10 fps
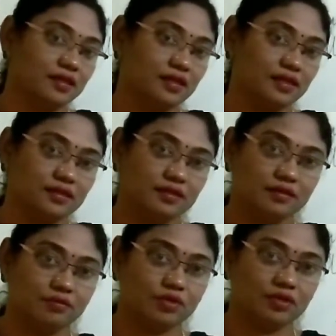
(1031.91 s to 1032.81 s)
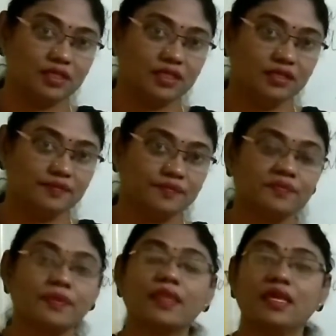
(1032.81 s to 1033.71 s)
In the morning,
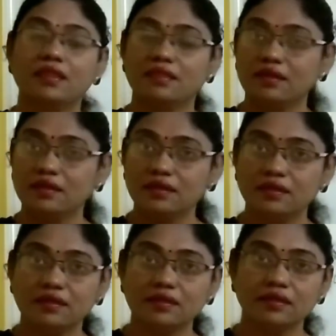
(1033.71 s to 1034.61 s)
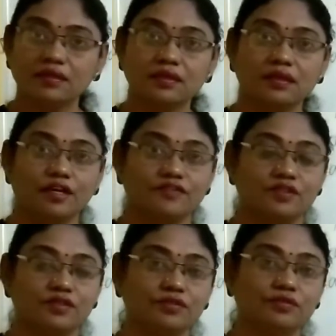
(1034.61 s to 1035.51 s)
in the
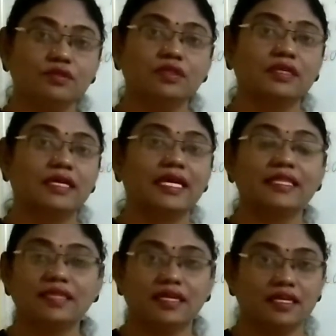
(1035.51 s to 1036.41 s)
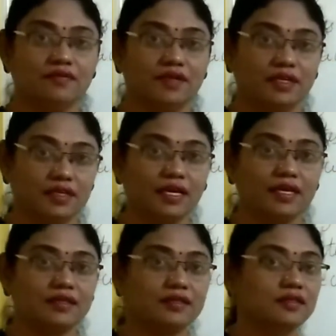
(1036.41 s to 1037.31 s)
afternoon, in the evening, right?